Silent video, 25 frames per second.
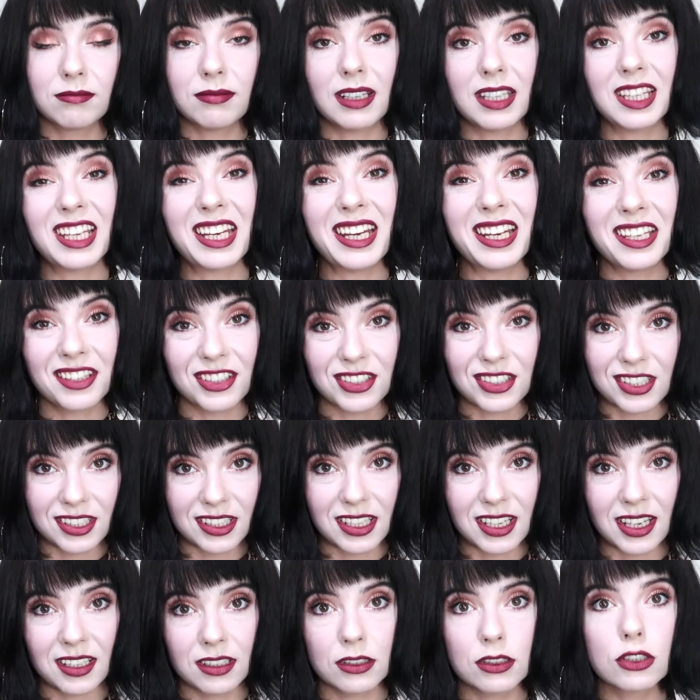but I
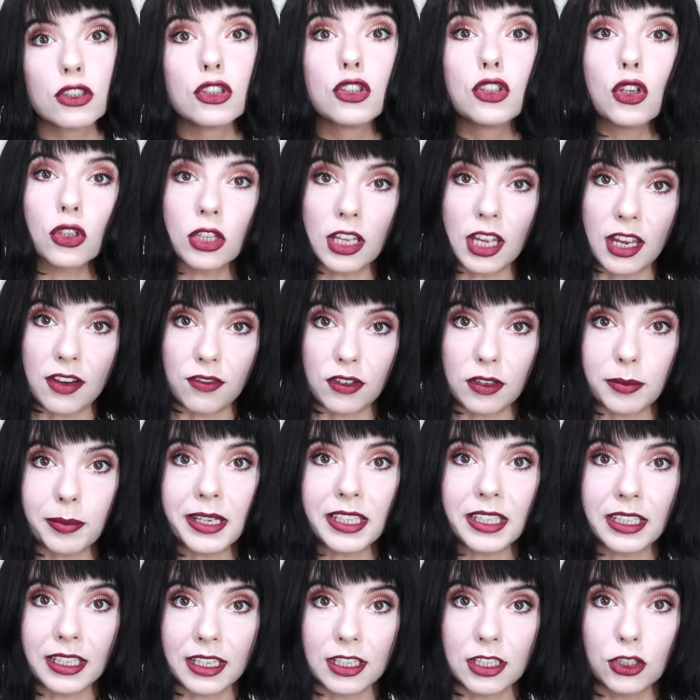understand not
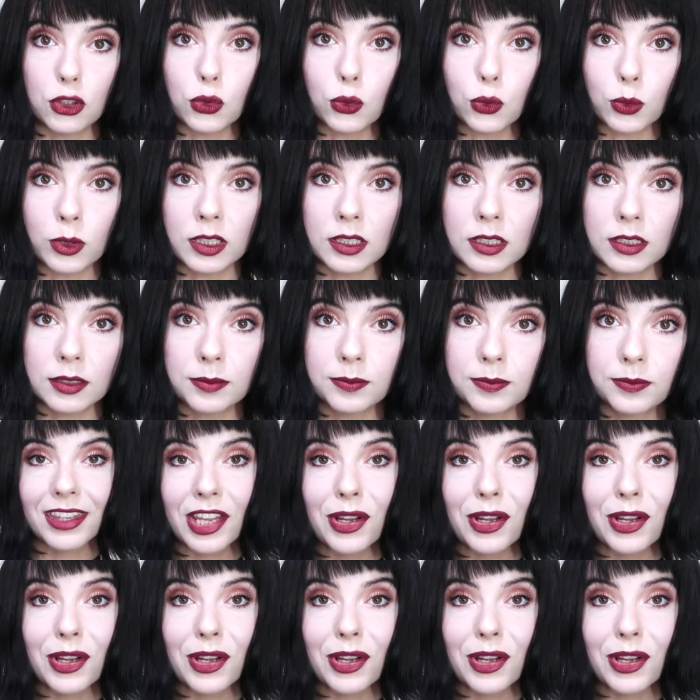everybody can do it.